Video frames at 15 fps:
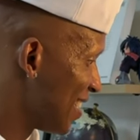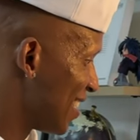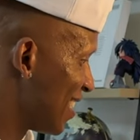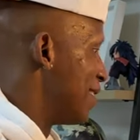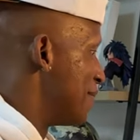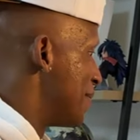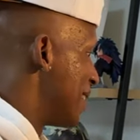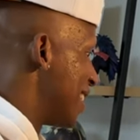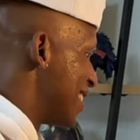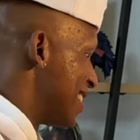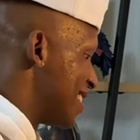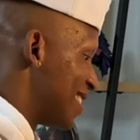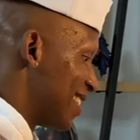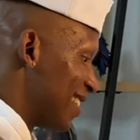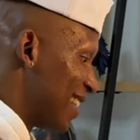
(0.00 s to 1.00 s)
Man,
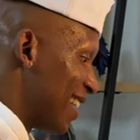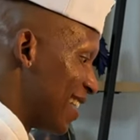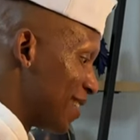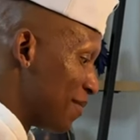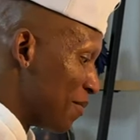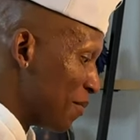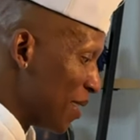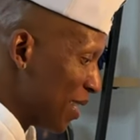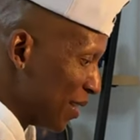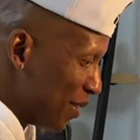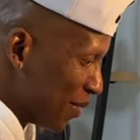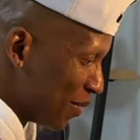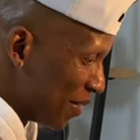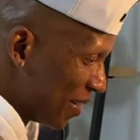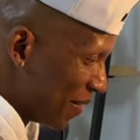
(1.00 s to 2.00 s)
this thing has some weight to